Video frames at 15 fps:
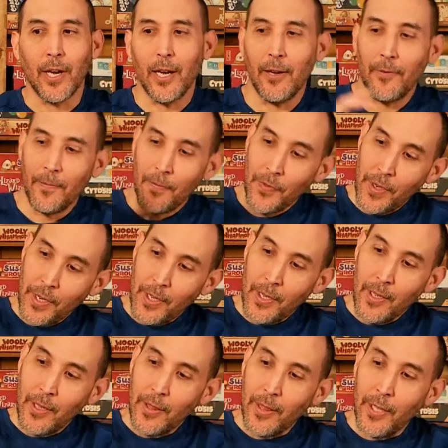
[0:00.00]
of
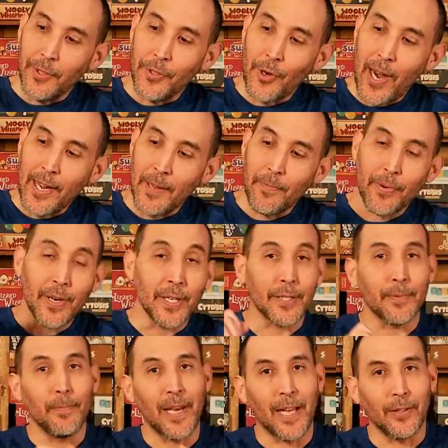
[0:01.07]
the Dragon
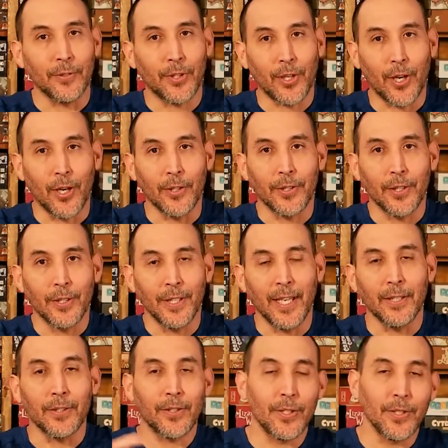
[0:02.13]
Prince Battlecharged. Now
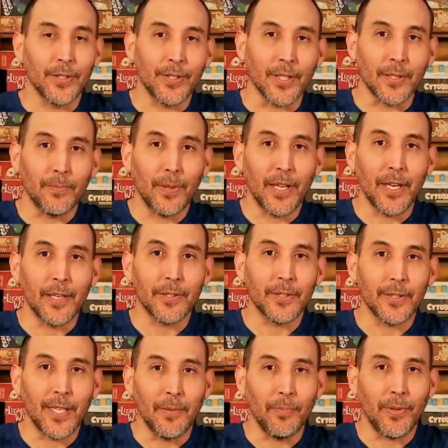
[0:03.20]
it's 2 to 6 players,
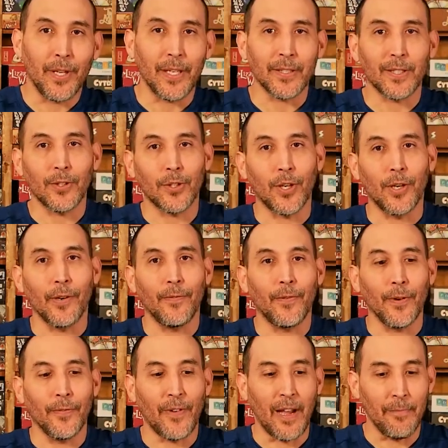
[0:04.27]
10 plus, plus, thirty
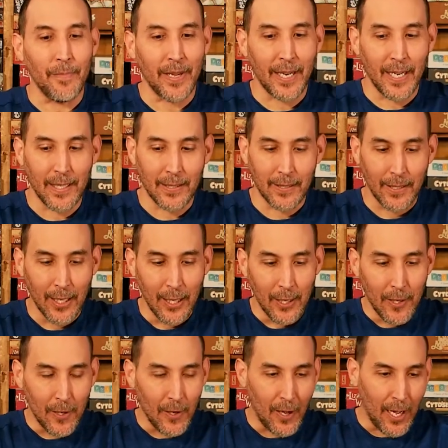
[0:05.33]
four five minutes.
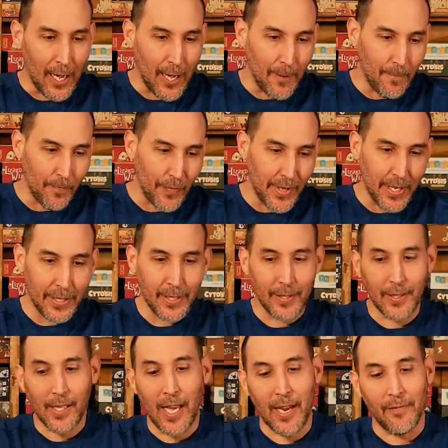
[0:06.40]
Um, this is
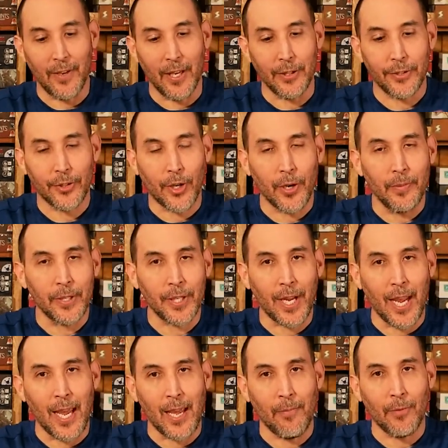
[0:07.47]
kind of a skirmish
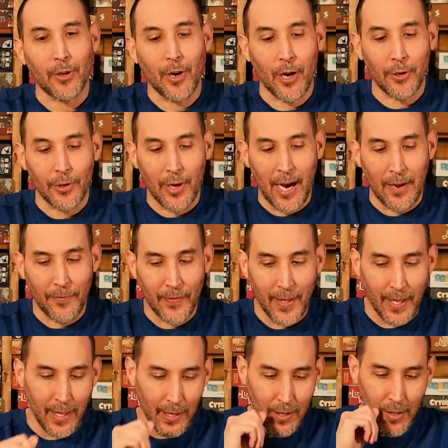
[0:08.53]
game, card
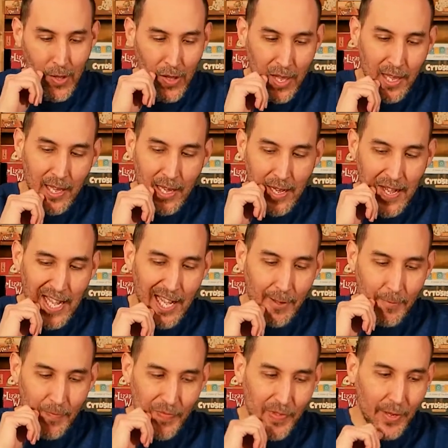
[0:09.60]
drafting.
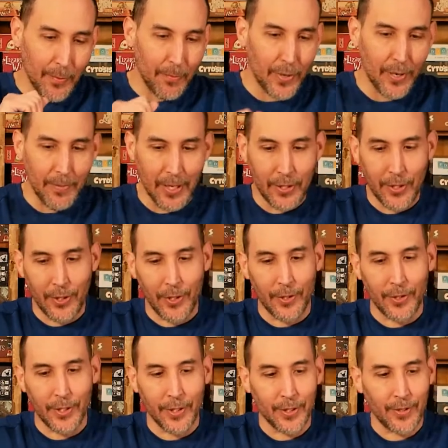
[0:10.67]
Um, pretty much you're
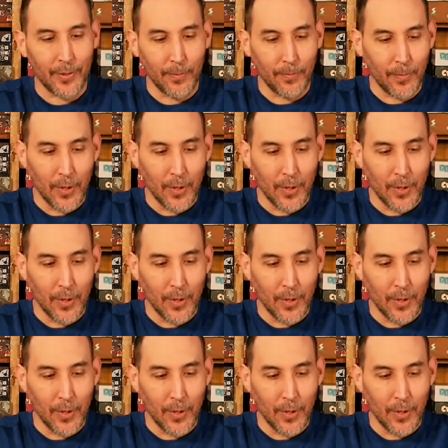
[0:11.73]
just